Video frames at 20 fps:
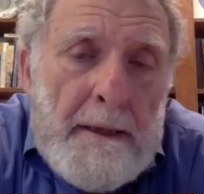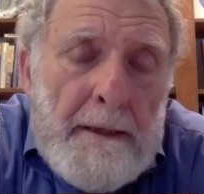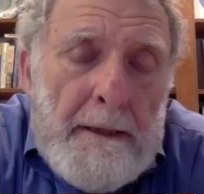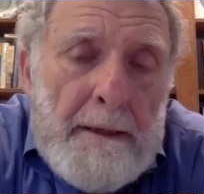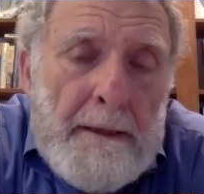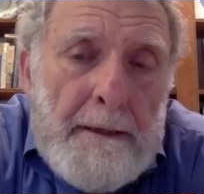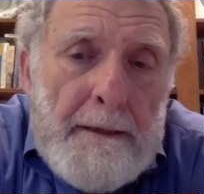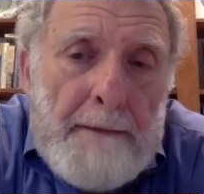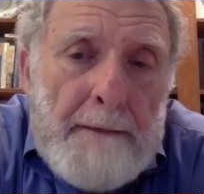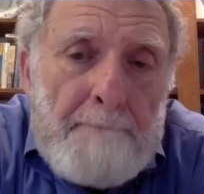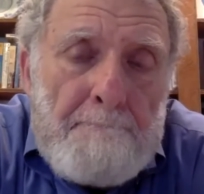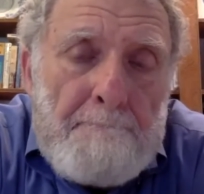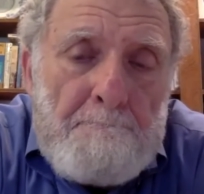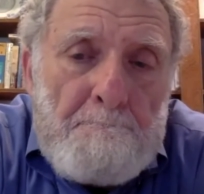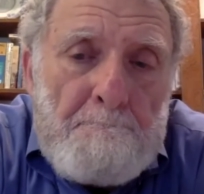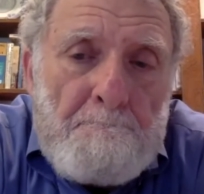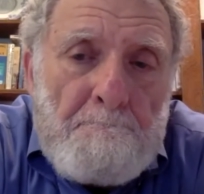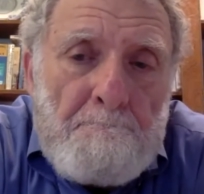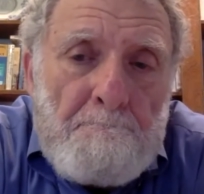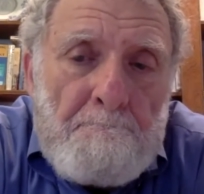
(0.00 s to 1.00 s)

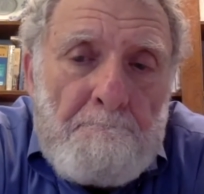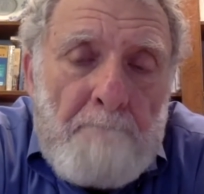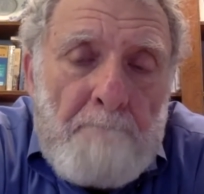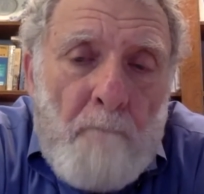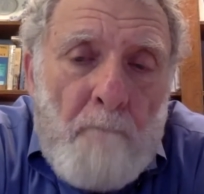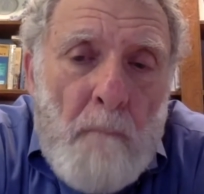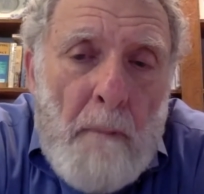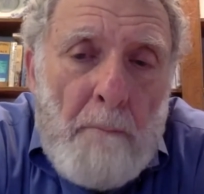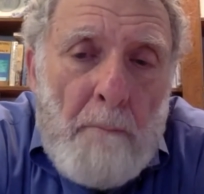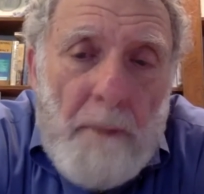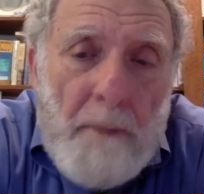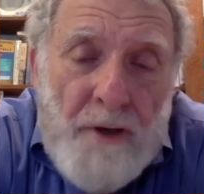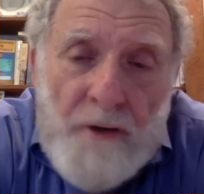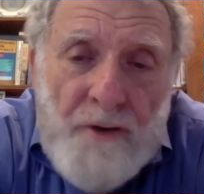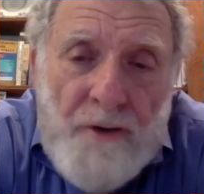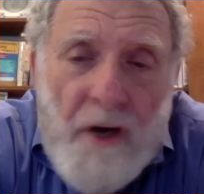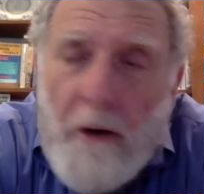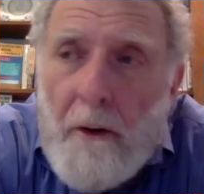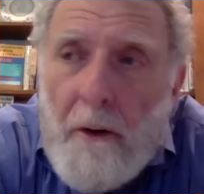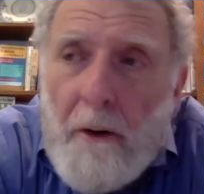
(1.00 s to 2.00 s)
Um, but
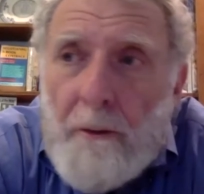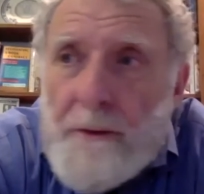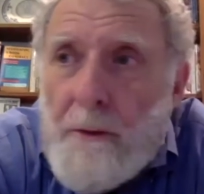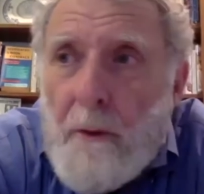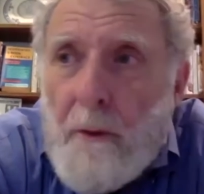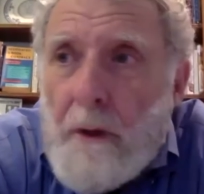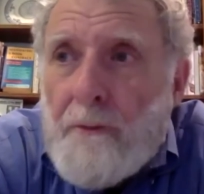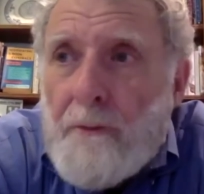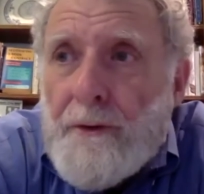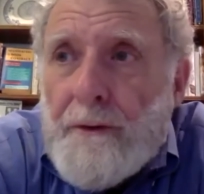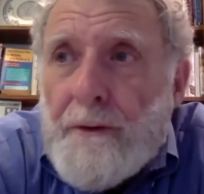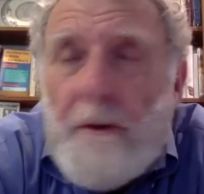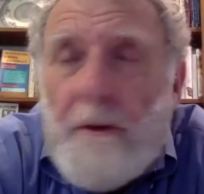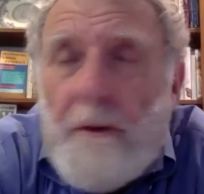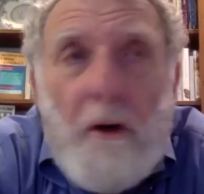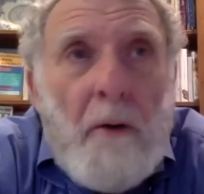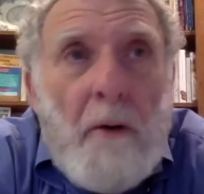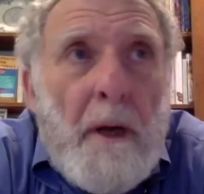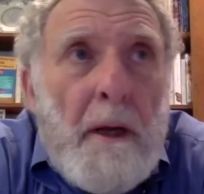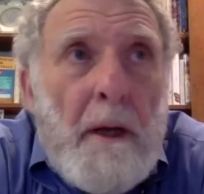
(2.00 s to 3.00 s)
Jerry was the one who just
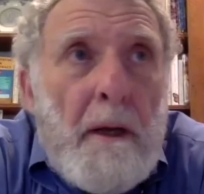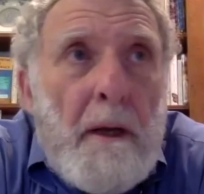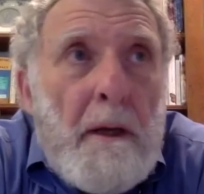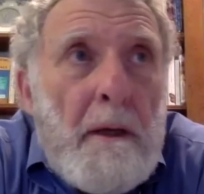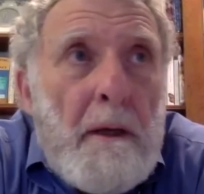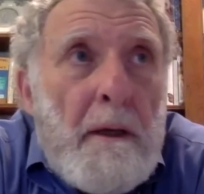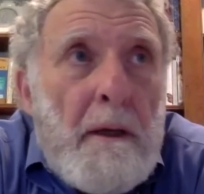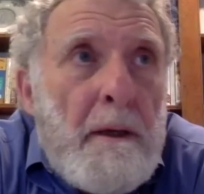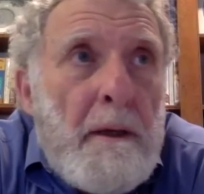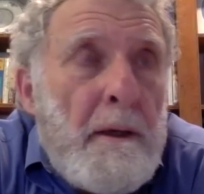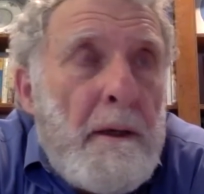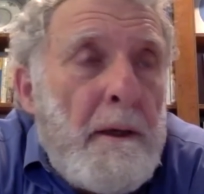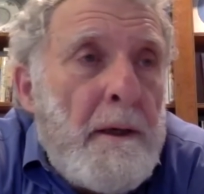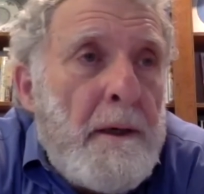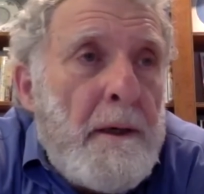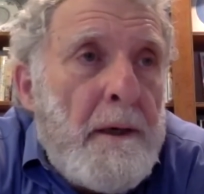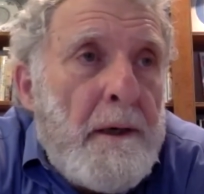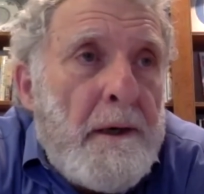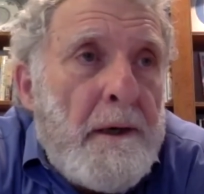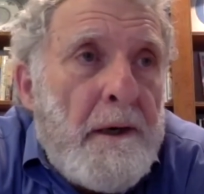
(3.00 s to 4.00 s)
nobody
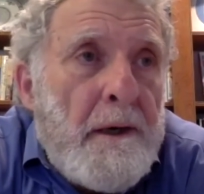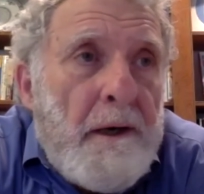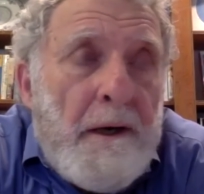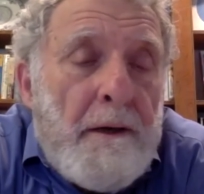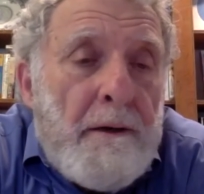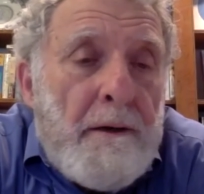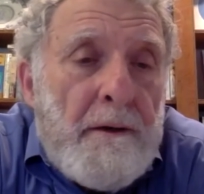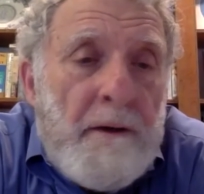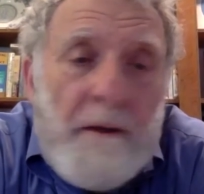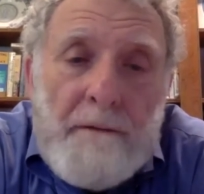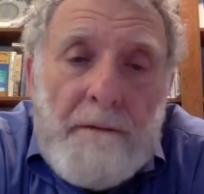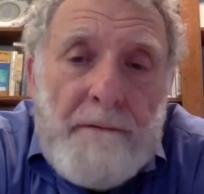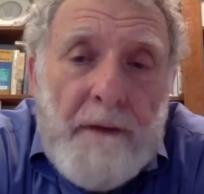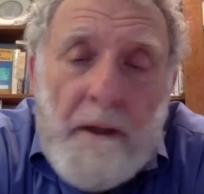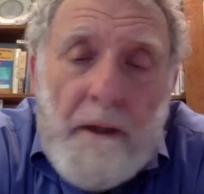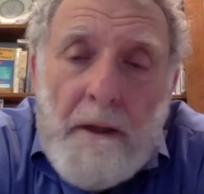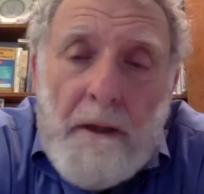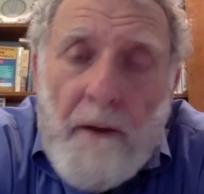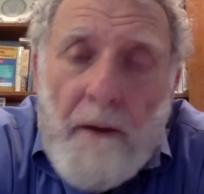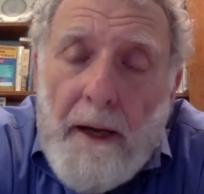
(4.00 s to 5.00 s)
could could
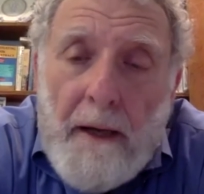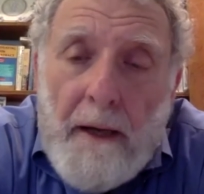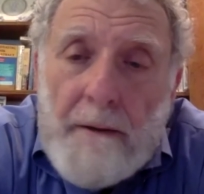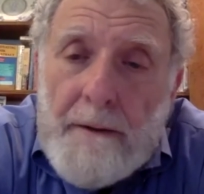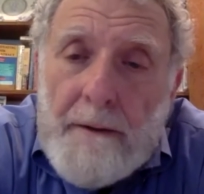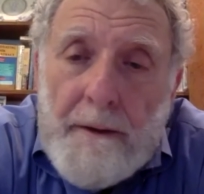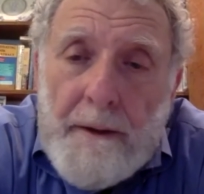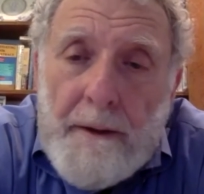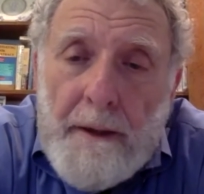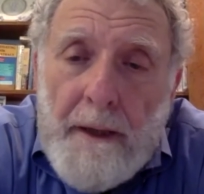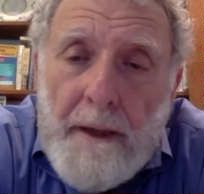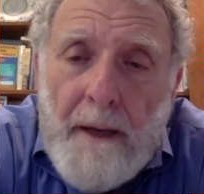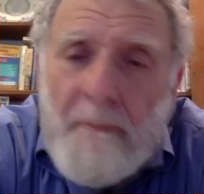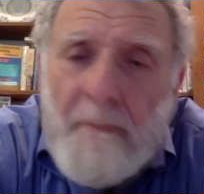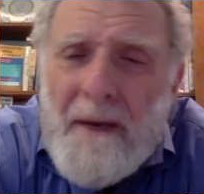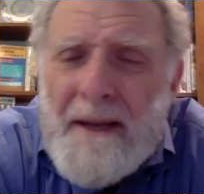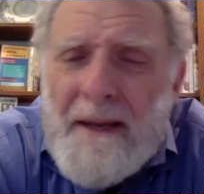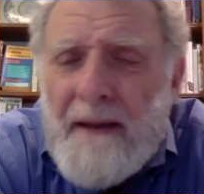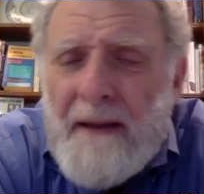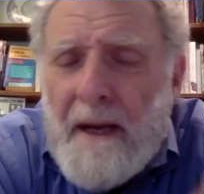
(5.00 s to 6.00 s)
figure out. Uh, I
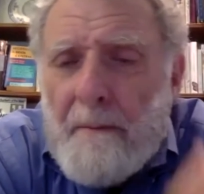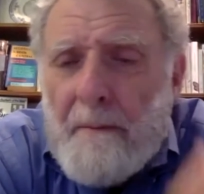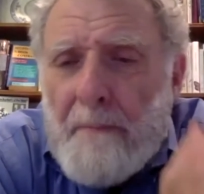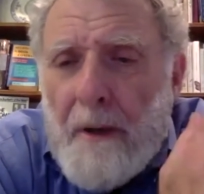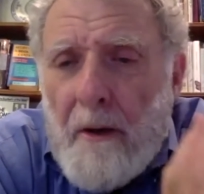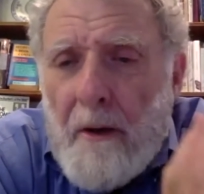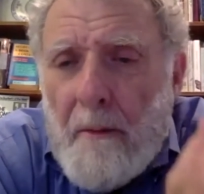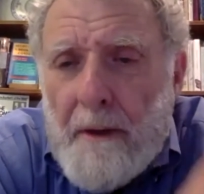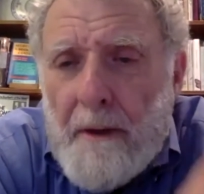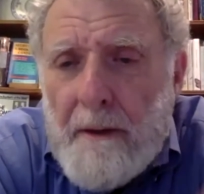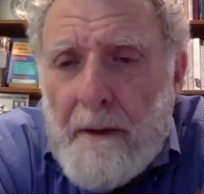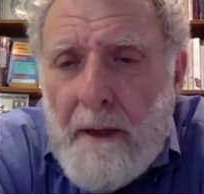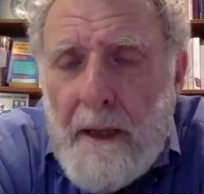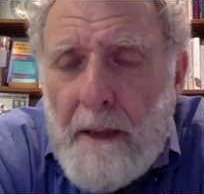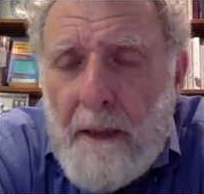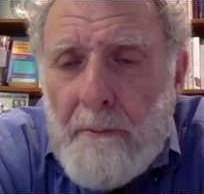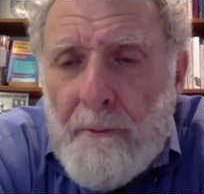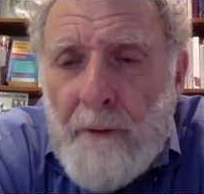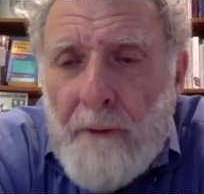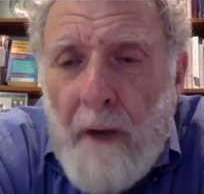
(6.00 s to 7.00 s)
mean, he set up pyramid
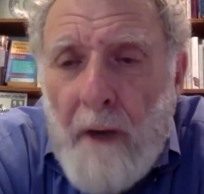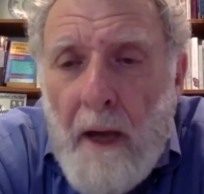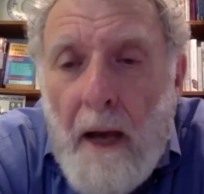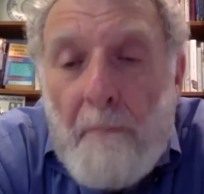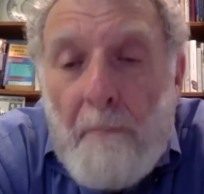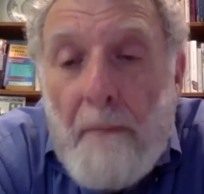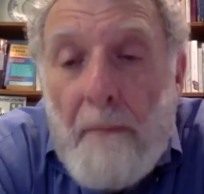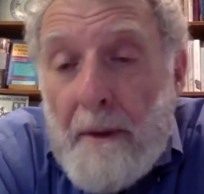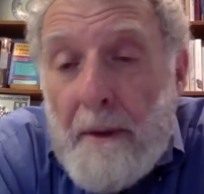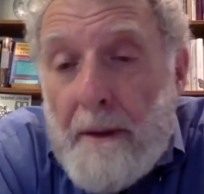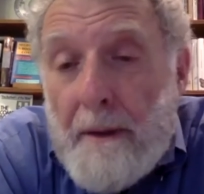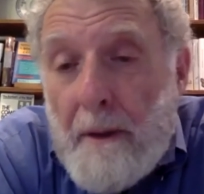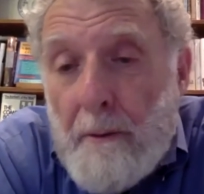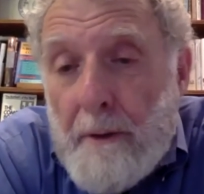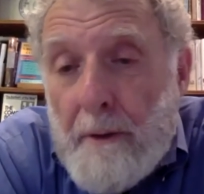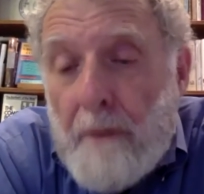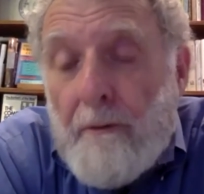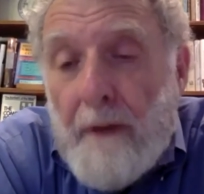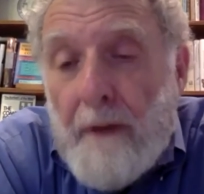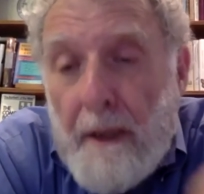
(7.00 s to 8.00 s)
schemes. Bobby Seale
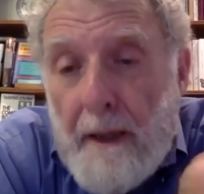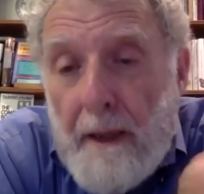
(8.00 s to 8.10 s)
was interesting.